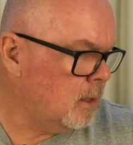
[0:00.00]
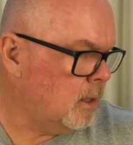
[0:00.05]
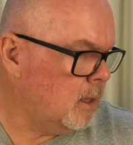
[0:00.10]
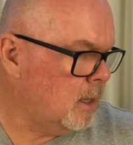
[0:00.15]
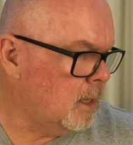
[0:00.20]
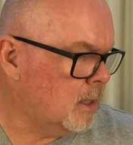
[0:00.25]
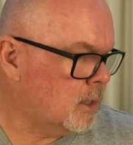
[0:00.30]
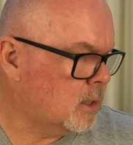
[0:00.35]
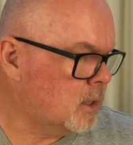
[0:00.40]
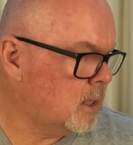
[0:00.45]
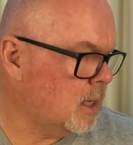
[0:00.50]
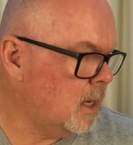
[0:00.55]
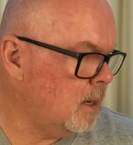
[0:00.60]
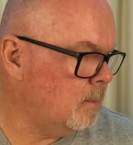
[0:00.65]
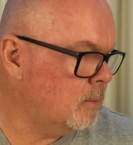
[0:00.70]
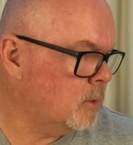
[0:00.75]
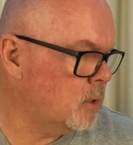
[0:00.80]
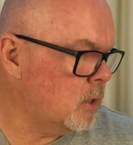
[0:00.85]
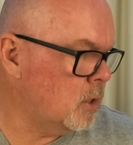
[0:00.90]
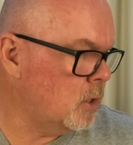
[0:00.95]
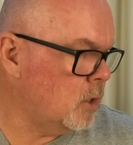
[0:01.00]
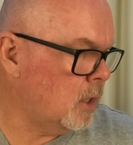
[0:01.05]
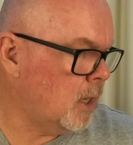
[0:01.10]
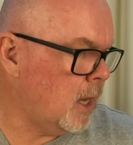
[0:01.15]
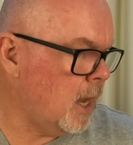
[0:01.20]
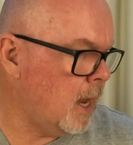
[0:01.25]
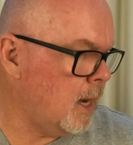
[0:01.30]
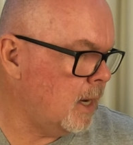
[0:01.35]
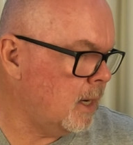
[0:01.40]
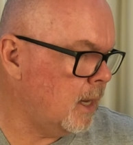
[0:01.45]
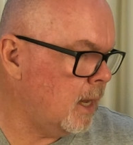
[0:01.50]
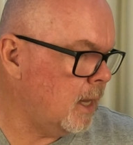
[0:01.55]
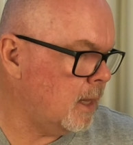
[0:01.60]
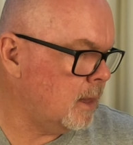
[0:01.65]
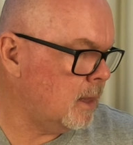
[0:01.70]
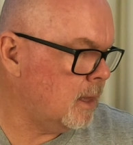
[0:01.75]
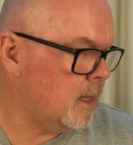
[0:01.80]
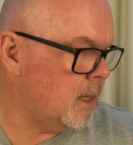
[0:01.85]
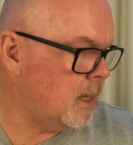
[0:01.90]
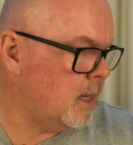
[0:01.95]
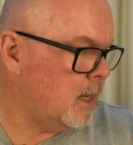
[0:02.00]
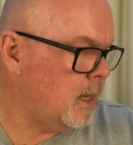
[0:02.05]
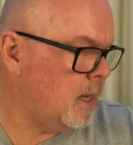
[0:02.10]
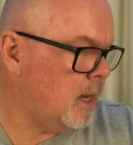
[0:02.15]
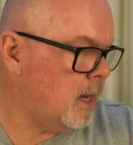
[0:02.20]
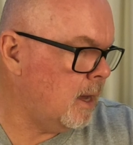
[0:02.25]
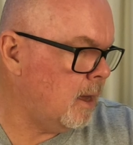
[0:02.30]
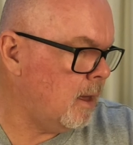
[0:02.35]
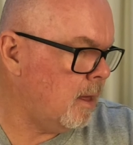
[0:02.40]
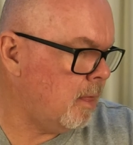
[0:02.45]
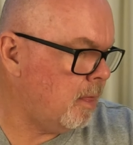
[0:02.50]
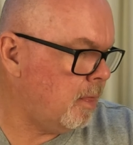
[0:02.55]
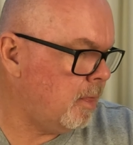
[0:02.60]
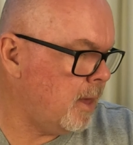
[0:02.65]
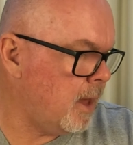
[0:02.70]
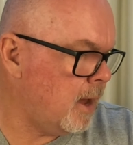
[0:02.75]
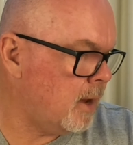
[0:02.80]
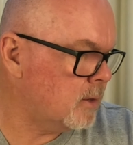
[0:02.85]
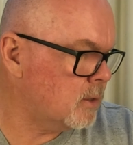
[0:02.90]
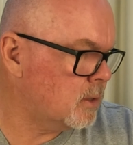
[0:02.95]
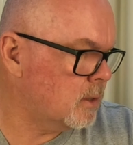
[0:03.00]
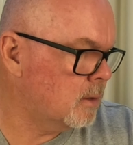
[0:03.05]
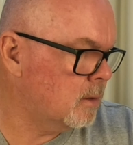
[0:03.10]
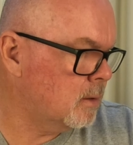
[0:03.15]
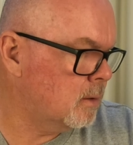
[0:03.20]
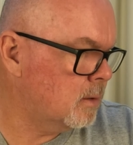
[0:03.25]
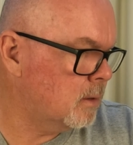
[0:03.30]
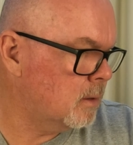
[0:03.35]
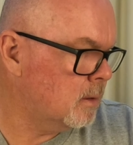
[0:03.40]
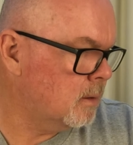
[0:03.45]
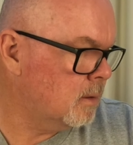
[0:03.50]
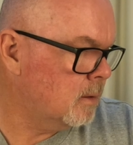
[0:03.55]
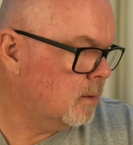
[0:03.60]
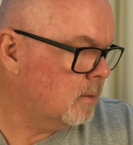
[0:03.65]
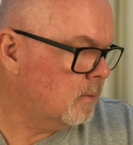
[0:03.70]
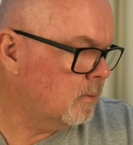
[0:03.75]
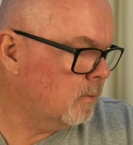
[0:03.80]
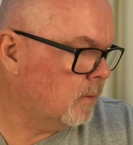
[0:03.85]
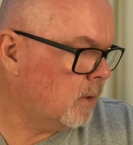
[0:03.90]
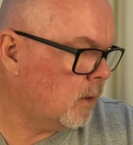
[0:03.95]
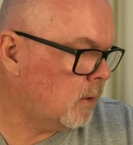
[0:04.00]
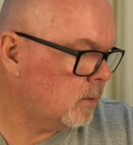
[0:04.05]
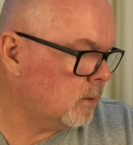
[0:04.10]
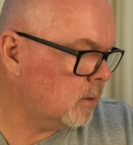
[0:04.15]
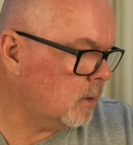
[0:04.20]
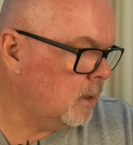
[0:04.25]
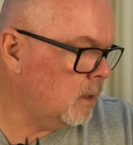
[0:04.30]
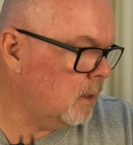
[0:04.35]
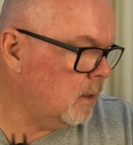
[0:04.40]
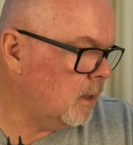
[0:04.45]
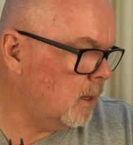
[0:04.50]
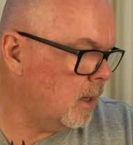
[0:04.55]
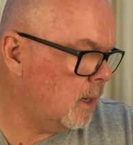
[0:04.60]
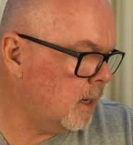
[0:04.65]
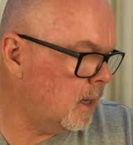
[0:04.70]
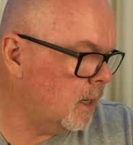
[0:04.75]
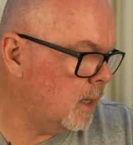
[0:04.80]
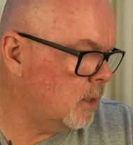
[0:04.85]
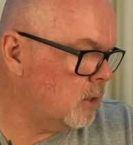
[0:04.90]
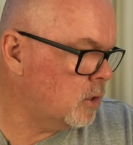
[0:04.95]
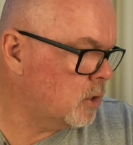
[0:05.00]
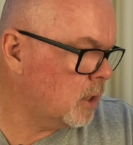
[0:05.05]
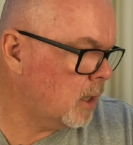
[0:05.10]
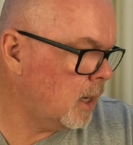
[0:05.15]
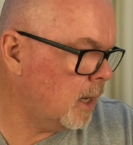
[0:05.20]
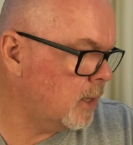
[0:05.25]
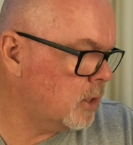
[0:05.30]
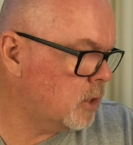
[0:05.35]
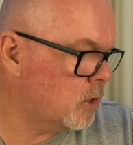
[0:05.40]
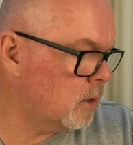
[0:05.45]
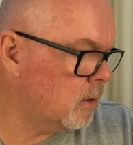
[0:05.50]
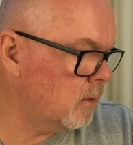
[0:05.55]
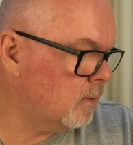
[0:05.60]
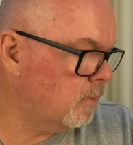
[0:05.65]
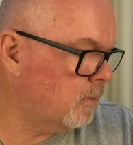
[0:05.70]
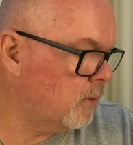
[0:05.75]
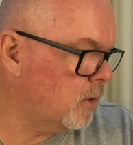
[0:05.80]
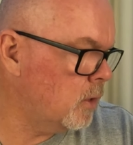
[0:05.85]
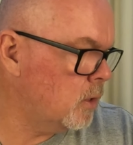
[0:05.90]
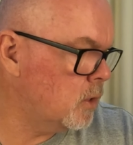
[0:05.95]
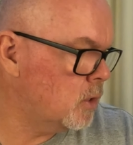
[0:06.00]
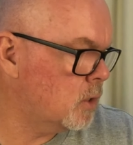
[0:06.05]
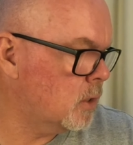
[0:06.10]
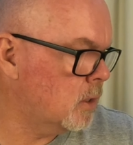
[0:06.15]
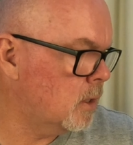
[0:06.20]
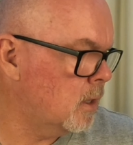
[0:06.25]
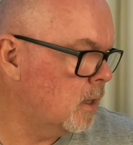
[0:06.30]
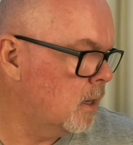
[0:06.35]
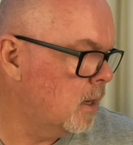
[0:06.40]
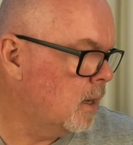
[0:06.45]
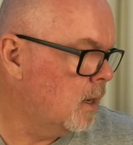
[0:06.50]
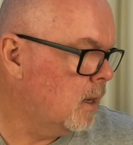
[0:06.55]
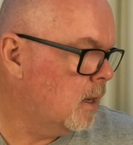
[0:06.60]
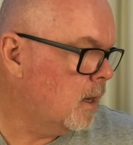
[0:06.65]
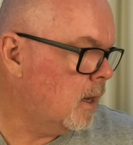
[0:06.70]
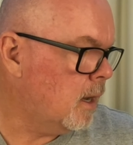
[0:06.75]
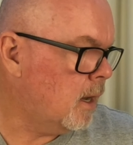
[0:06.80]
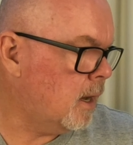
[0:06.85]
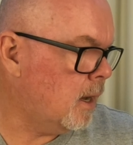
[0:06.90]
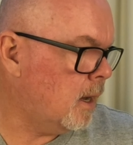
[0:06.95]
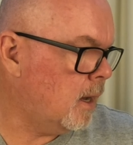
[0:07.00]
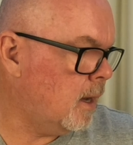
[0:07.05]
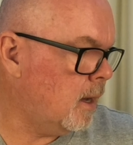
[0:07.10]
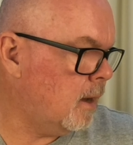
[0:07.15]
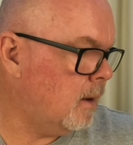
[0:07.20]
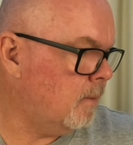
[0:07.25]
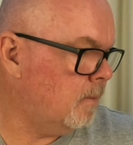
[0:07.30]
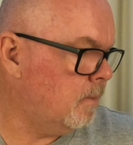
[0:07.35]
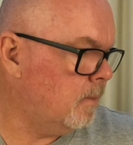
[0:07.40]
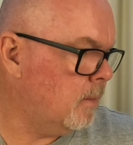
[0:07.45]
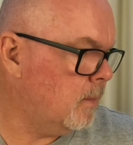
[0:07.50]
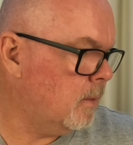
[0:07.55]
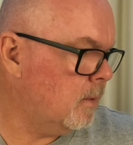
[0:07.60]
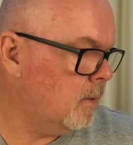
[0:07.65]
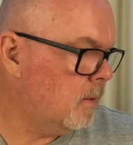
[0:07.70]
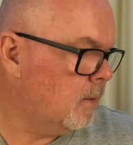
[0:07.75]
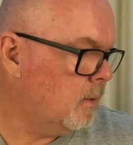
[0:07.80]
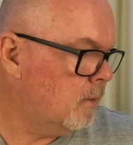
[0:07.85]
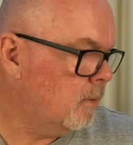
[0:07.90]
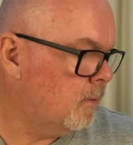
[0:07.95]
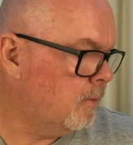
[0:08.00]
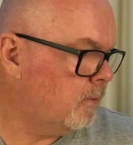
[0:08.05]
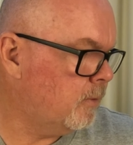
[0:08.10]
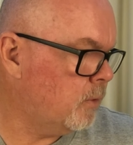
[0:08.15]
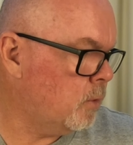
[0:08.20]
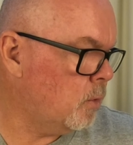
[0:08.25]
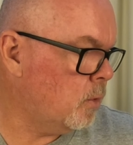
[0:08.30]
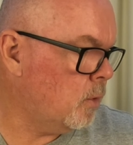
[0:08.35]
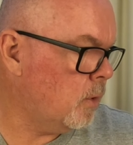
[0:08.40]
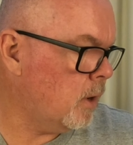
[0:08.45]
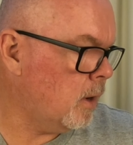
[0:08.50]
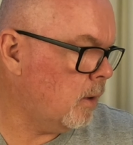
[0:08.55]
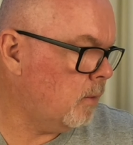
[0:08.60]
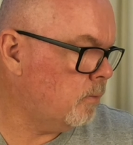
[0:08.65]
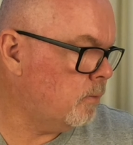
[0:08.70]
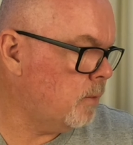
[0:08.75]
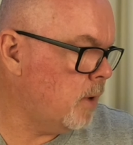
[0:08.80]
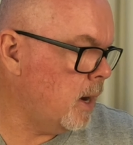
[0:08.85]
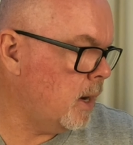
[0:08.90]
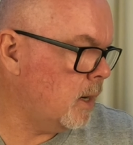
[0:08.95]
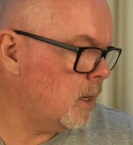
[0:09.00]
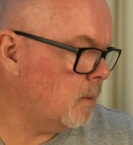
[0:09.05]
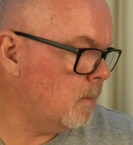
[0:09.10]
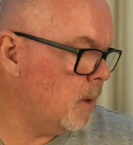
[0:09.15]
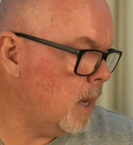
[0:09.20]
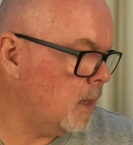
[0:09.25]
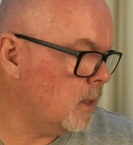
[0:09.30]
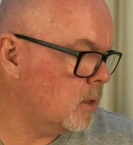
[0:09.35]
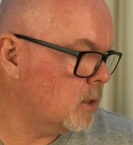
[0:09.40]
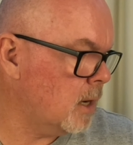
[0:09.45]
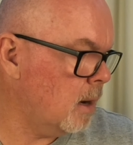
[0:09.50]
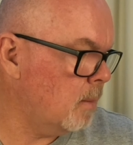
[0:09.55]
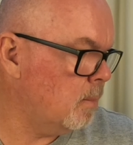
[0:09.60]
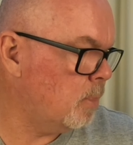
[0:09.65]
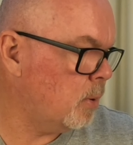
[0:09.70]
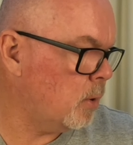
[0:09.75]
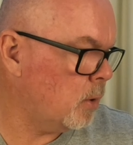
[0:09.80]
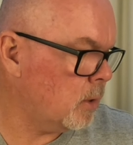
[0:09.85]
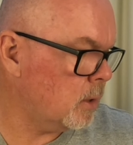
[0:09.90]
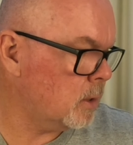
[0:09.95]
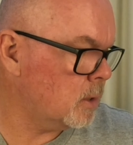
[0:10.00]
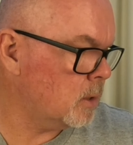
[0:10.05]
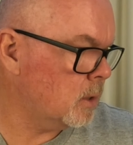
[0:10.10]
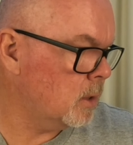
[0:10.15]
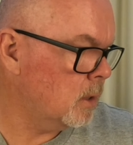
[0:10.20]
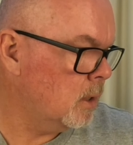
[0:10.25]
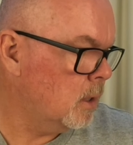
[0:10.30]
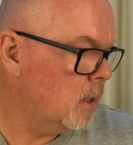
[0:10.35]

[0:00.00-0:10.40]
It seems that you can get the 1000 volt insulation version for around about the same price,